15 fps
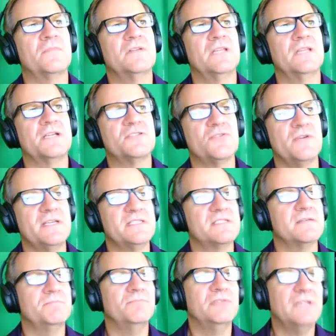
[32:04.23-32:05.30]
Click
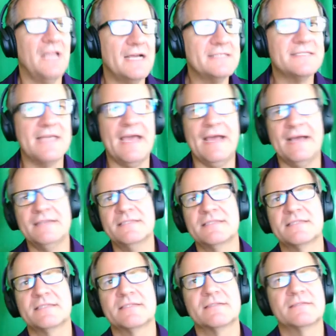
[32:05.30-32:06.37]
choice plus
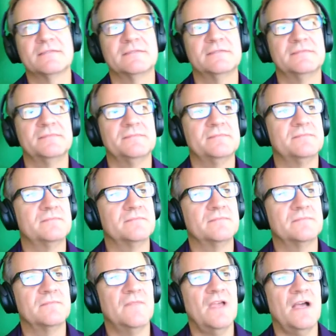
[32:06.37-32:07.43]
ads.
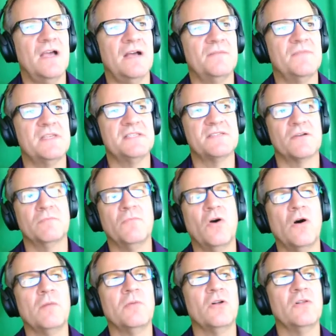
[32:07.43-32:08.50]
These are
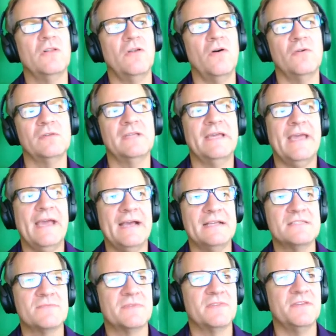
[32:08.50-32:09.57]
mobile only
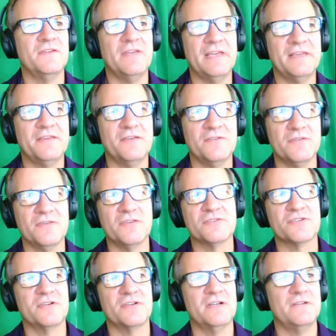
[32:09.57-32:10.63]
ads with unique
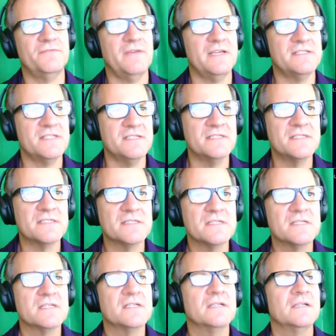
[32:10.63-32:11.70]
user interfaces.
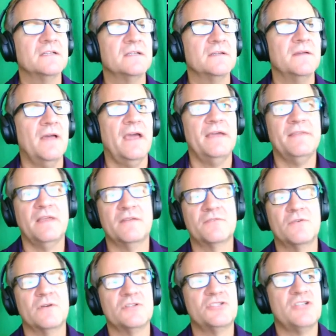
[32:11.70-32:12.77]
And then,
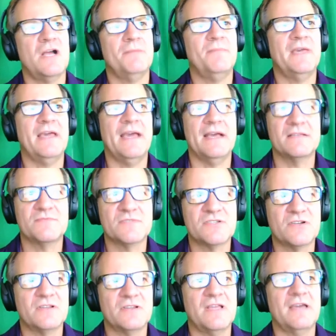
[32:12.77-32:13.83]
of course, shopping ads,
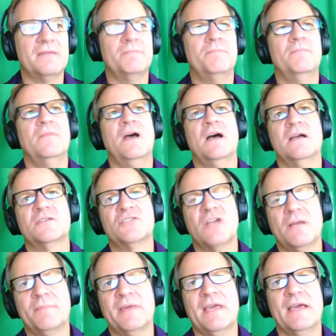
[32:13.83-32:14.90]
which are like
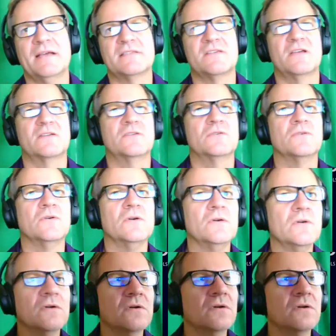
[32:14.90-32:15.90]
shopping ads on Google.